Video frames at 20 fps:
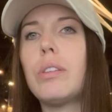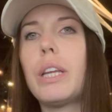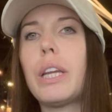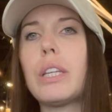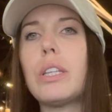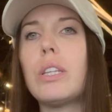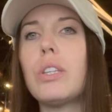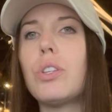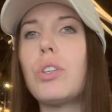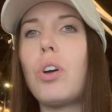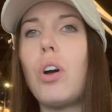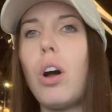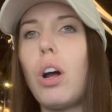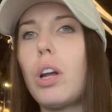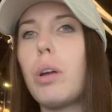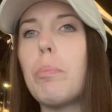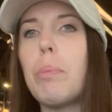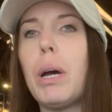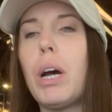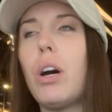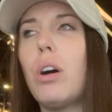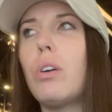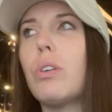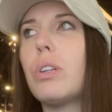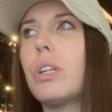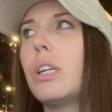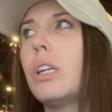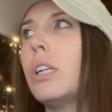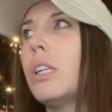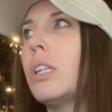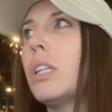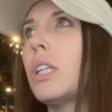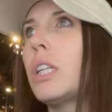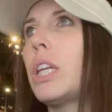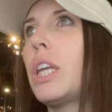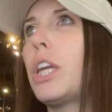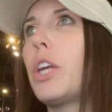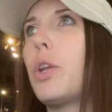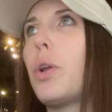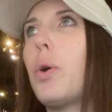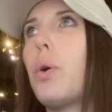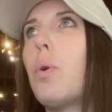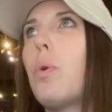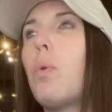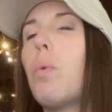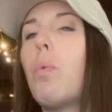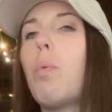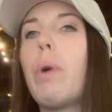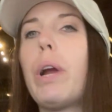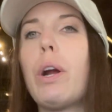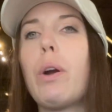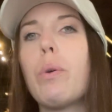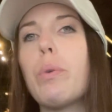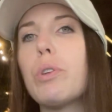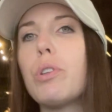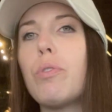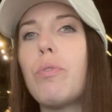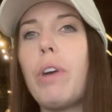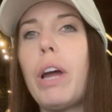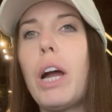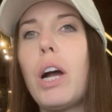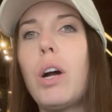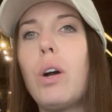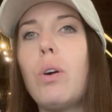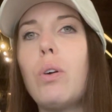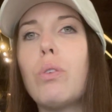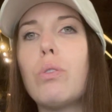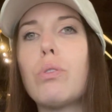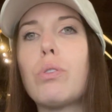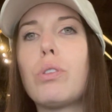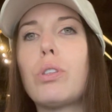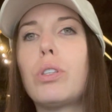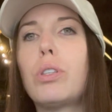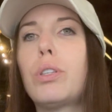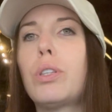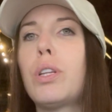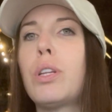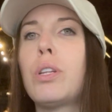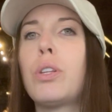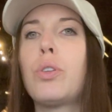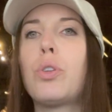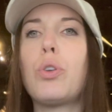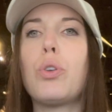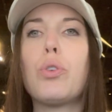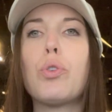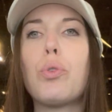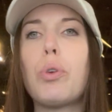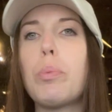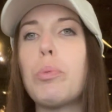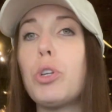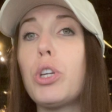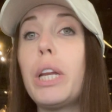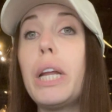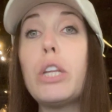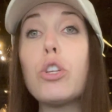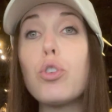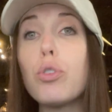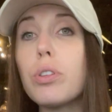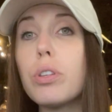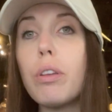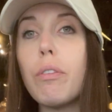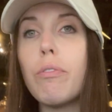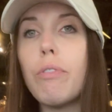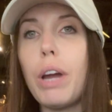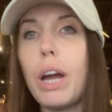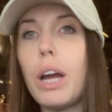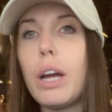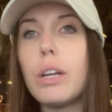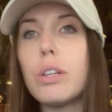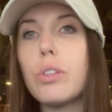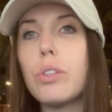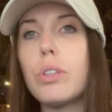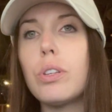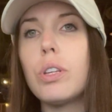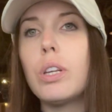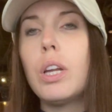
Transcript: Like, it didn't talk about, where it was found, the description, interesting facts.